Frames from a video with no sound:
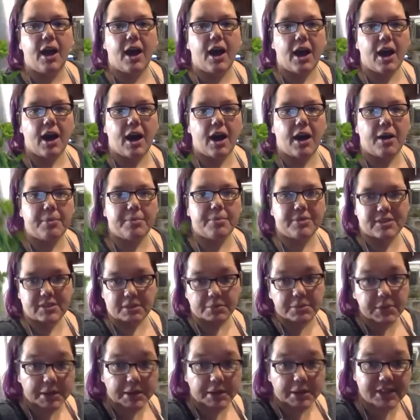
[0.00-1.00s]
Um,
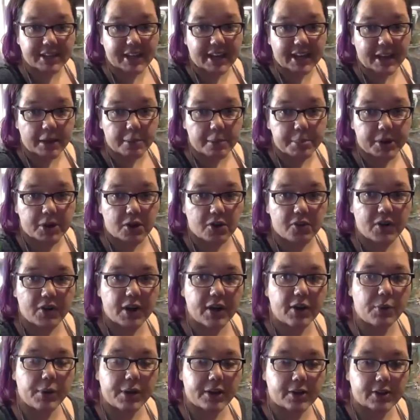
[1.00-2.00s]
sometimes they can get bitter very
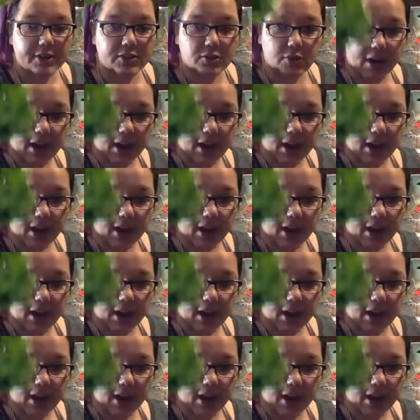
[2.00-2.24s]
quickly. So I